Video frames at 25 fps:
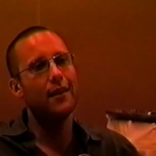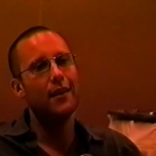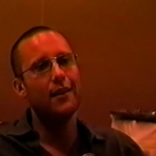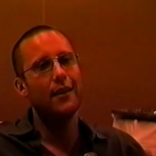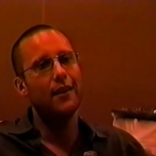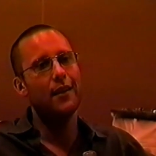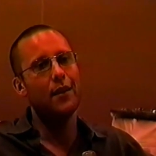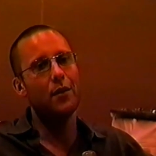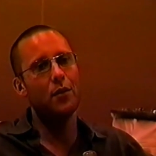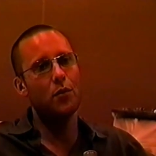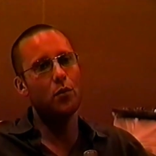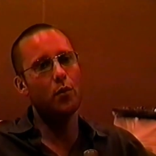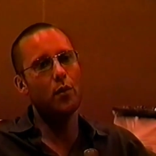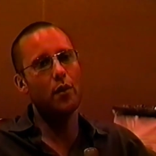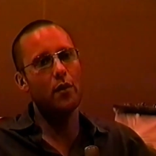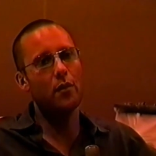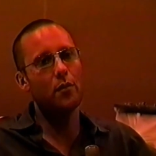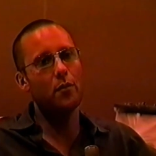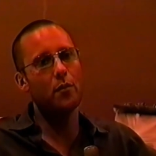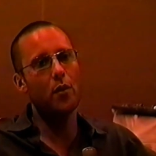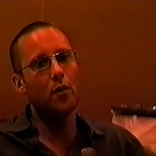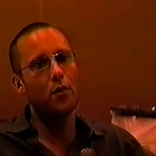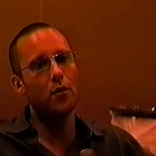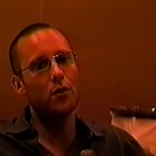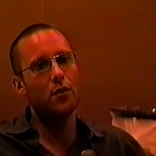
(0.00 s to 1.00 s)
It was one of the
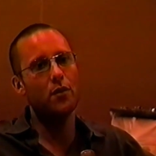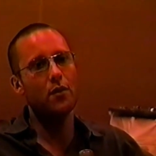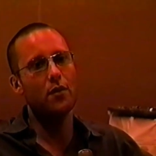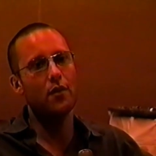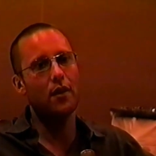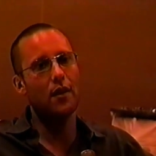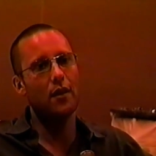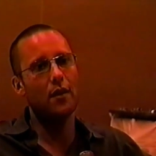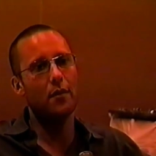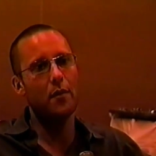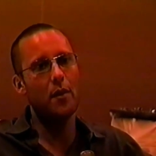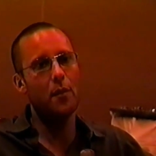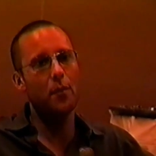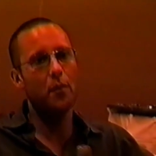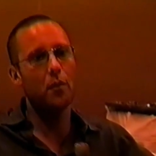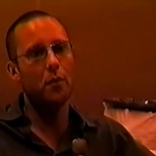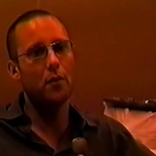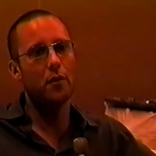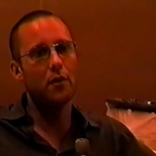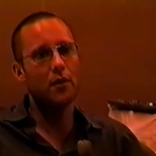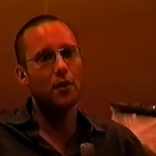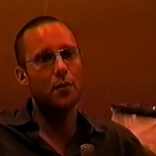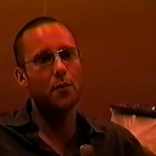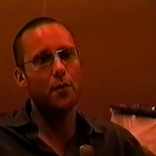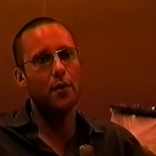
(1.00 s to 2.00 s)
most uh,
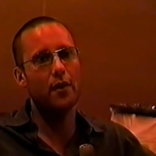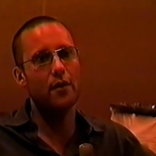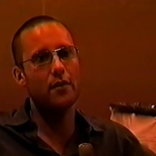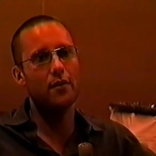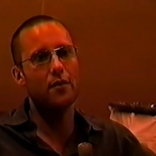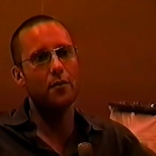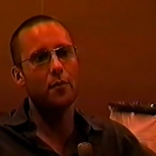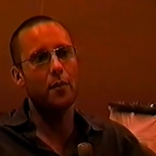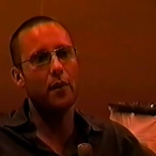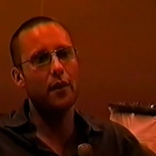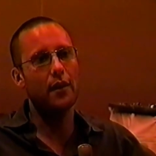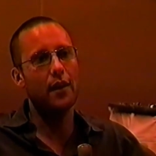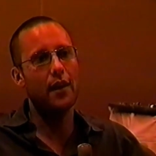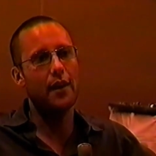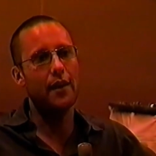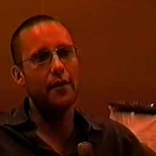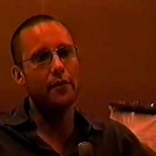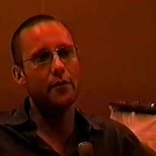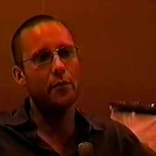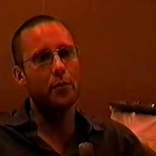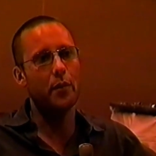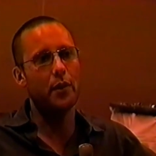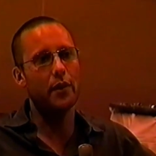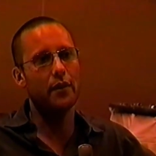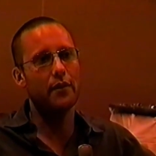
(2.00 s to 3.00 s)
memorable experiences of my
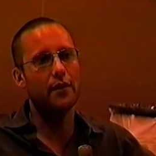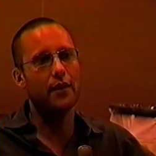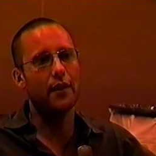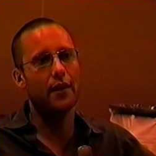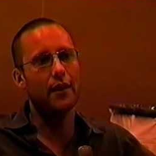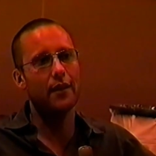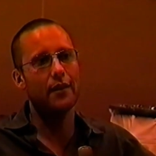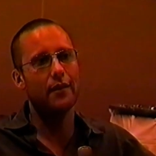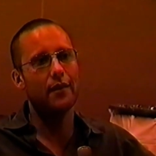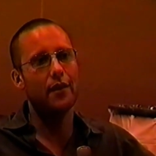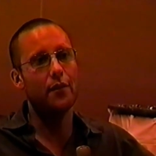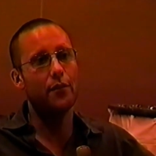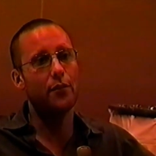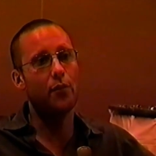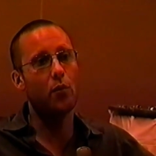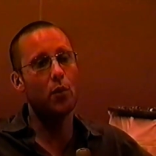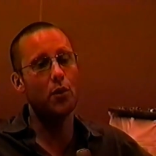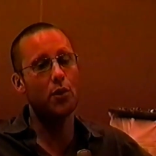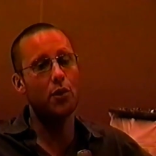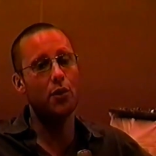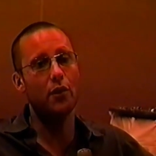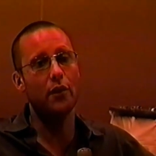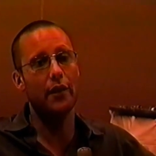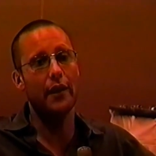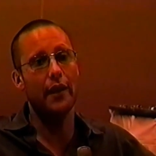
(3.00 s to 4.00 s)
life. But uh,
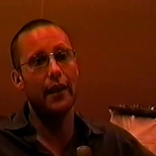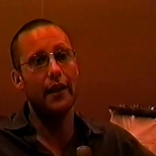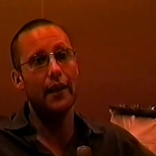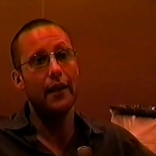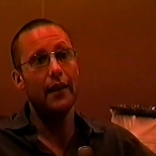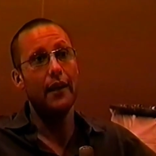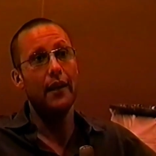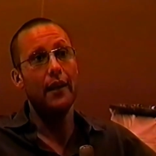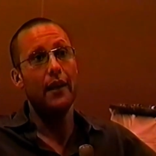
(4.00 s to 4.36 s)
unfortunately.